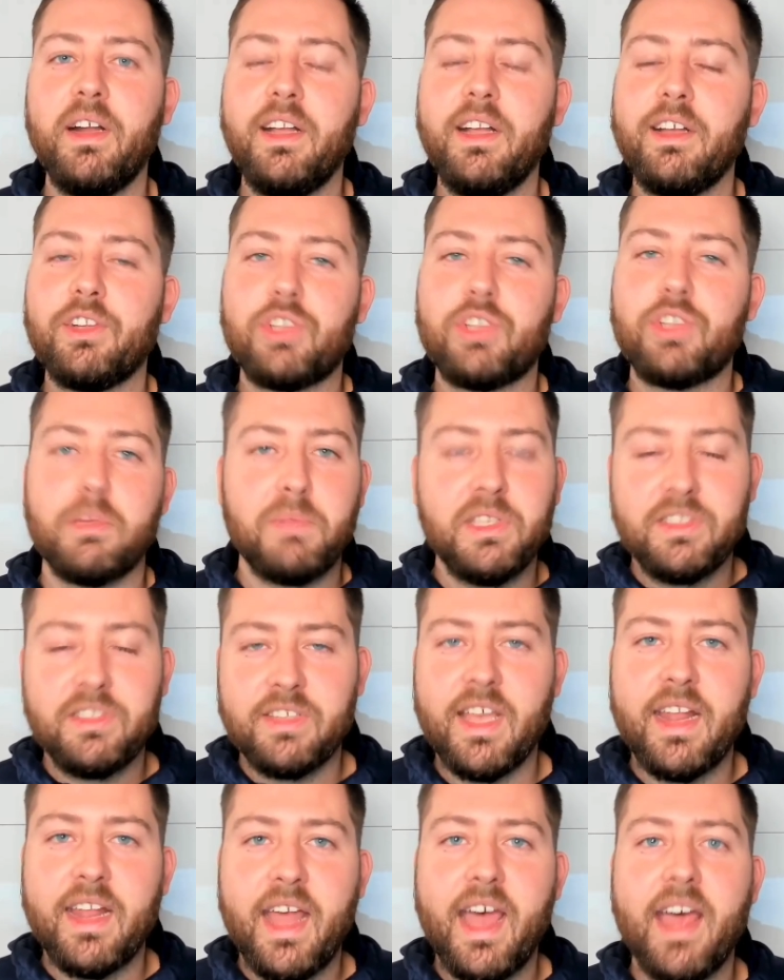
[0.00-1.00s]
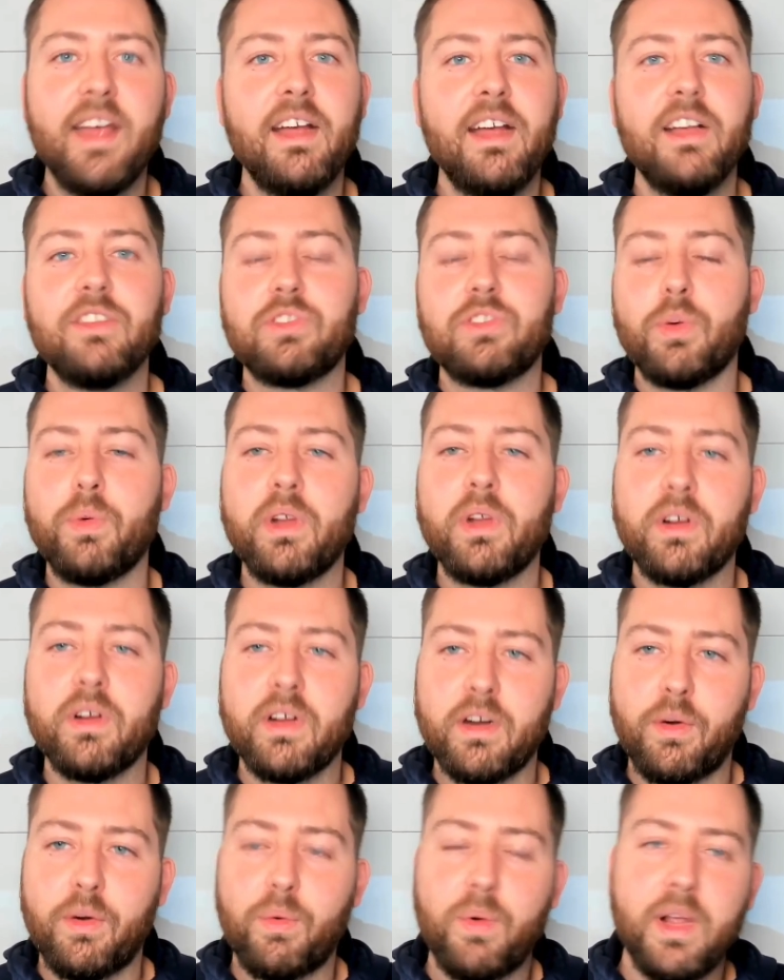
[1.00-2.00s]
should be set at. So we are going to
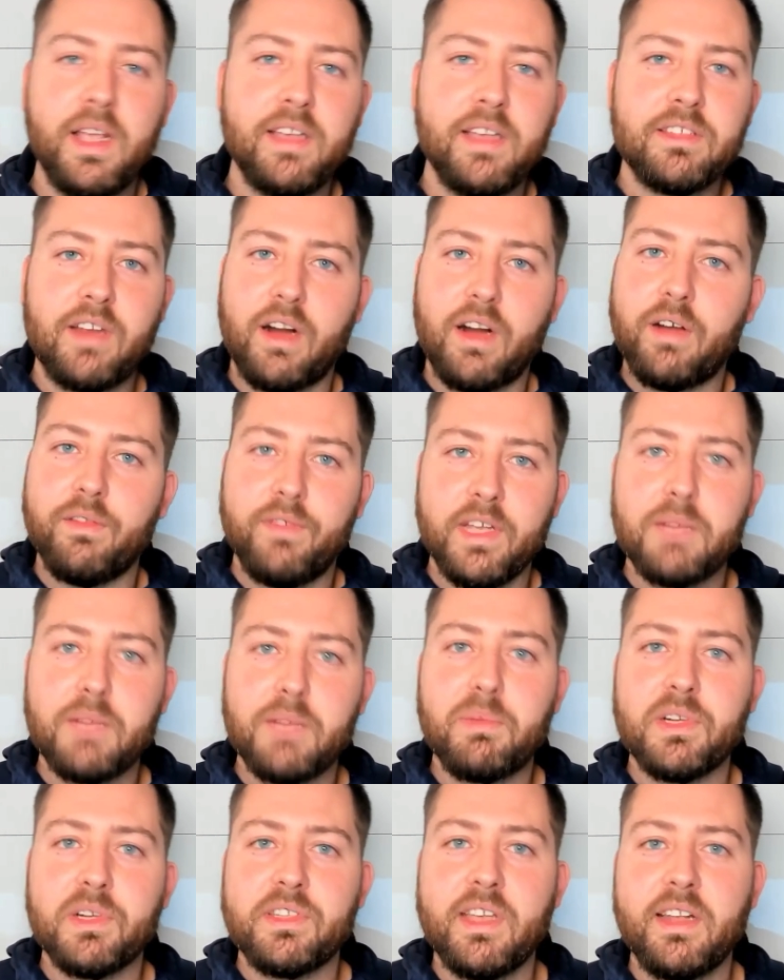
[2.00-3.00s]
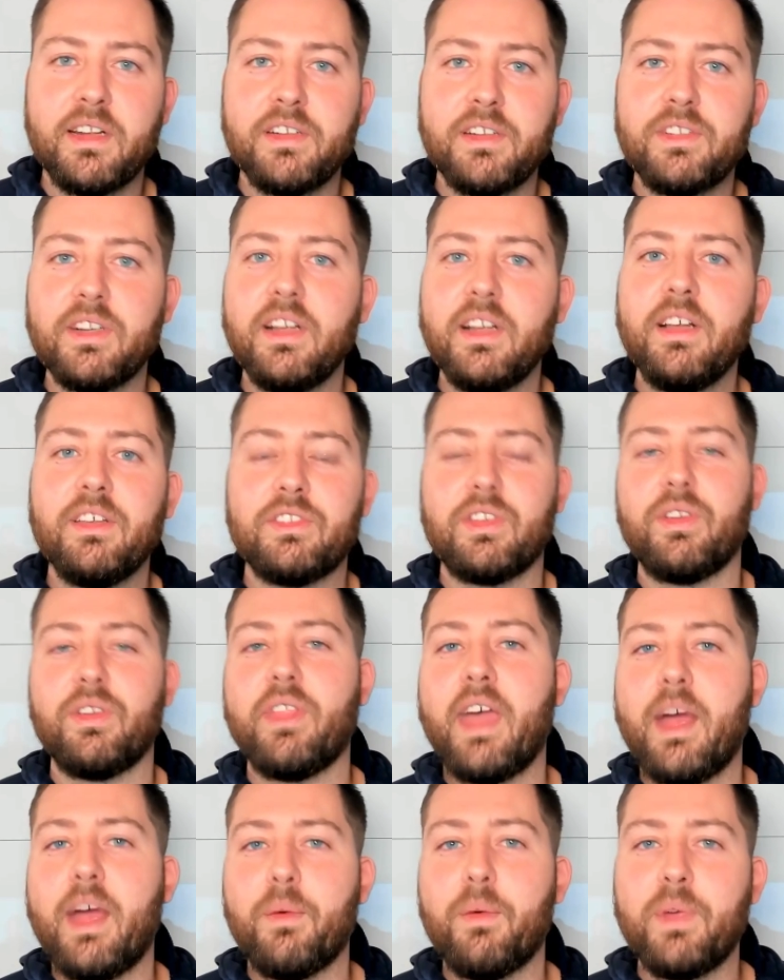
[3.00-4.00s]
raise our VIG percentage so
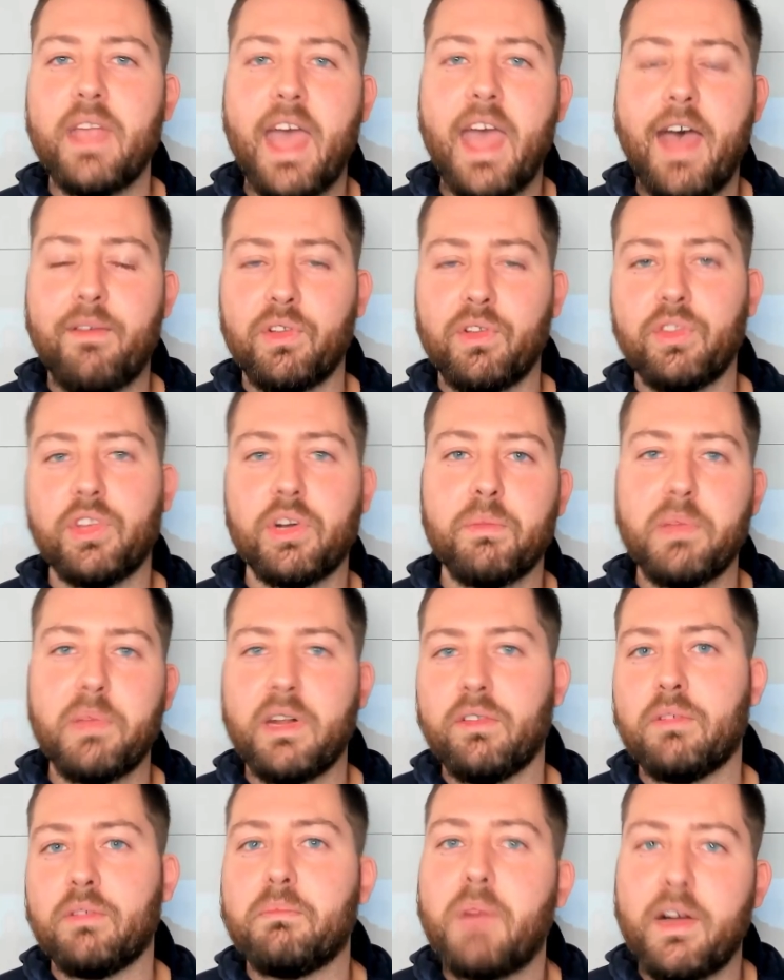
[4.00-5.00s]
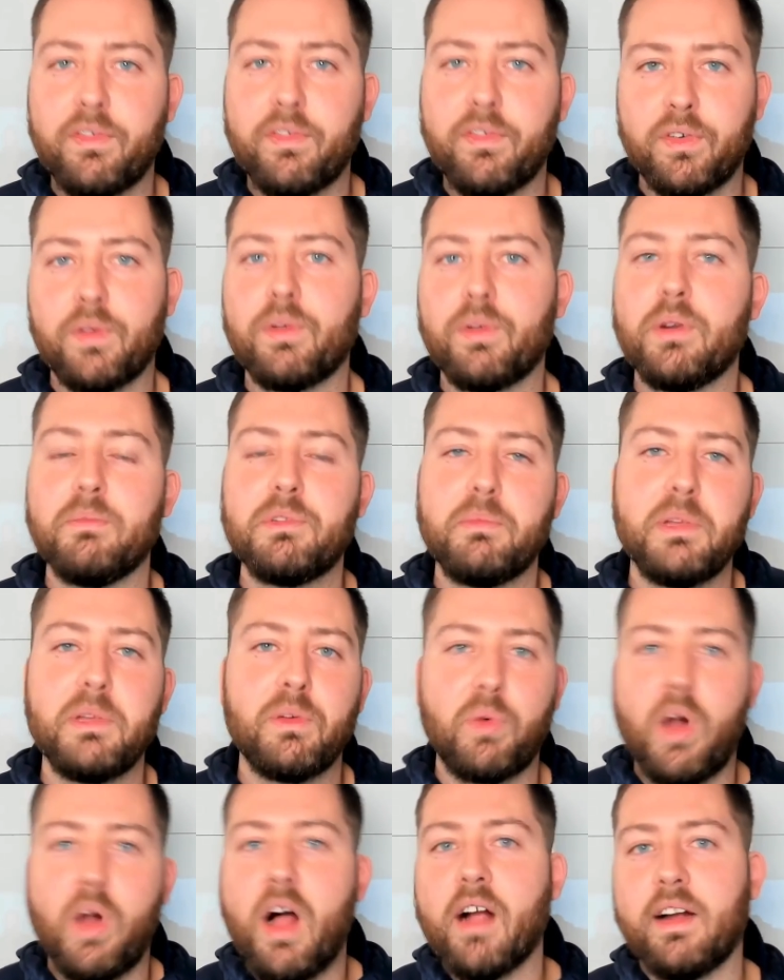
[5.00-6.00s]
that we have a little bit of a buffer room to be
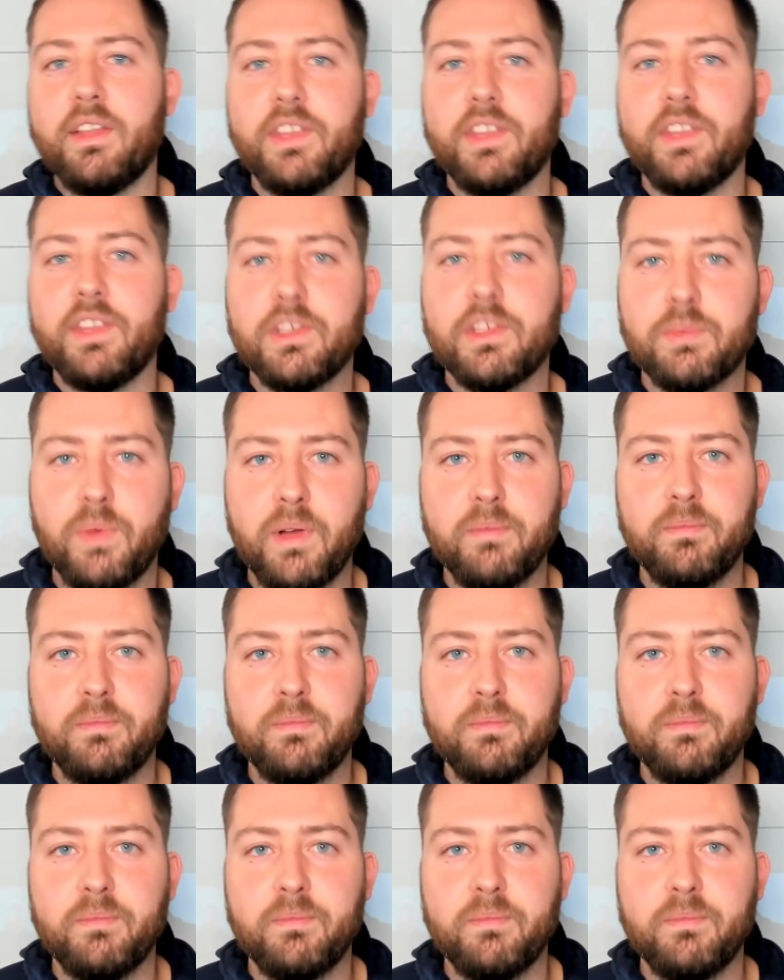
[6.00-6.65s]
wrong on this one.